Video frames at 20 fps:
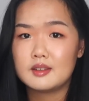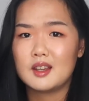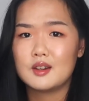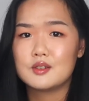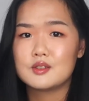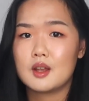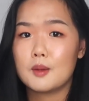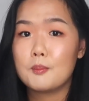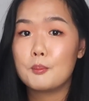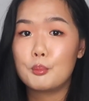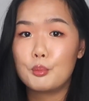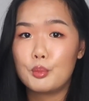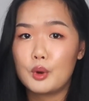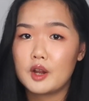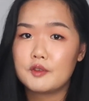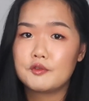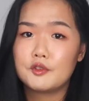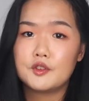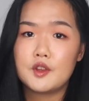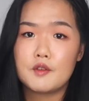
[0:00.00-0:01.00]
there's a
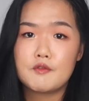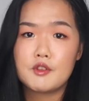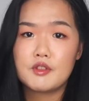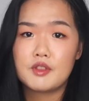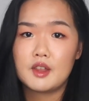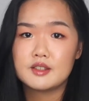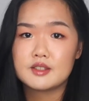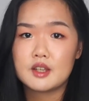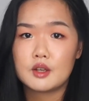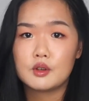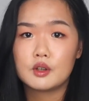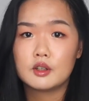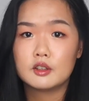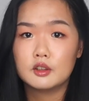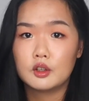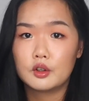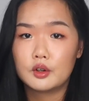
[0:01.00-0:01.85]
breadth of different things that you can